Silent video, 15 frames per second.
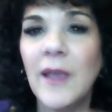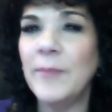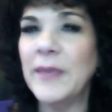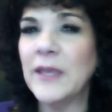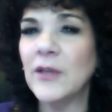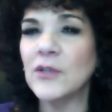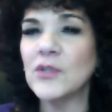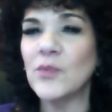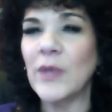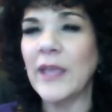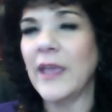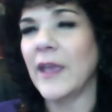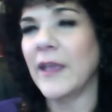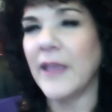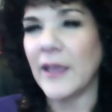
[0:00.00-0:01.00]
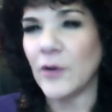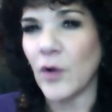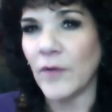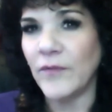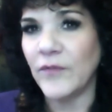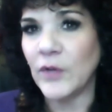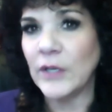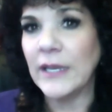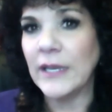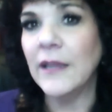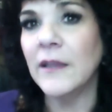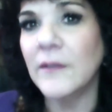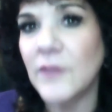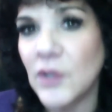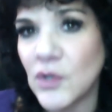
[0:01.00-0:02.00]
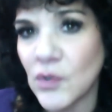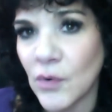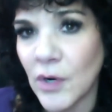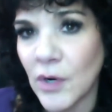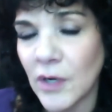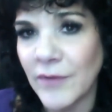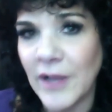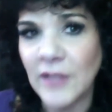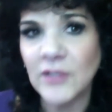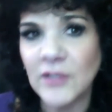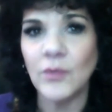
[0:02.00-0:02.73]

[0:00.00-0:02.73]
because we can't get our foot in the door, right?